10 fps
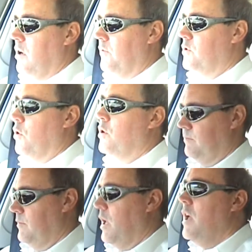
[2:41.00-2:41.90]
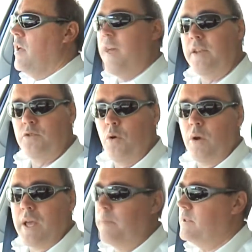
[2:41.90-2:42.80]
of torque. That
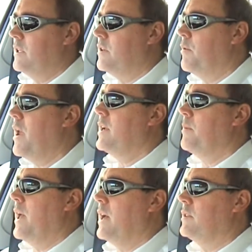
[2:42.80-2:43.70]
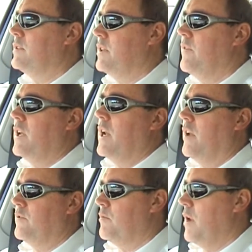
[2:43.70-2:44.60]
torque comes in at around about
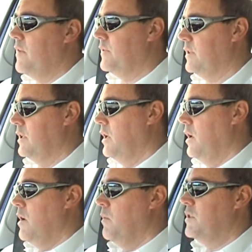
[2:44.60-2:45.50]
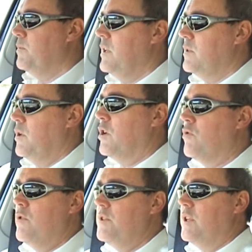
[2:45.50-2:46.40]
1700 revs, which means that when you're
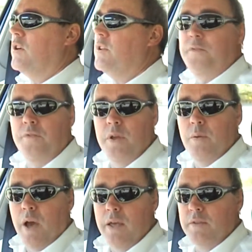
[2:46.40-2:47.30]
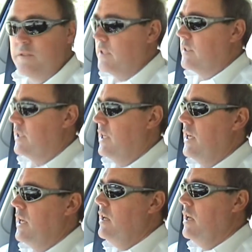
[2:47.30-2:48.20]
cruising on the freeway in 6th
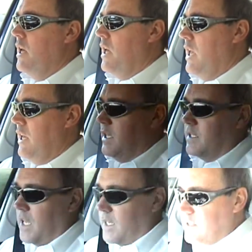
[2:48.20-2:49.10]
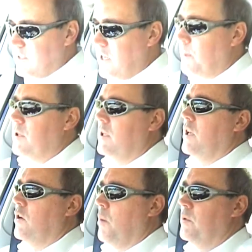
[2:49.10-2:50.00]
gear, it is exceptionally
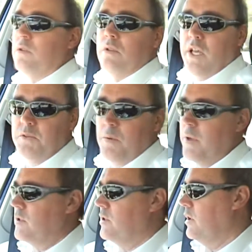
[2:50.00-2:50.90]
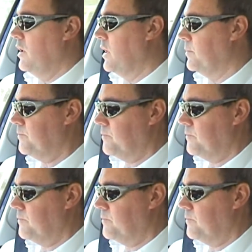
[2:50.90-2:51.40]
economical, as we mentioned earlier.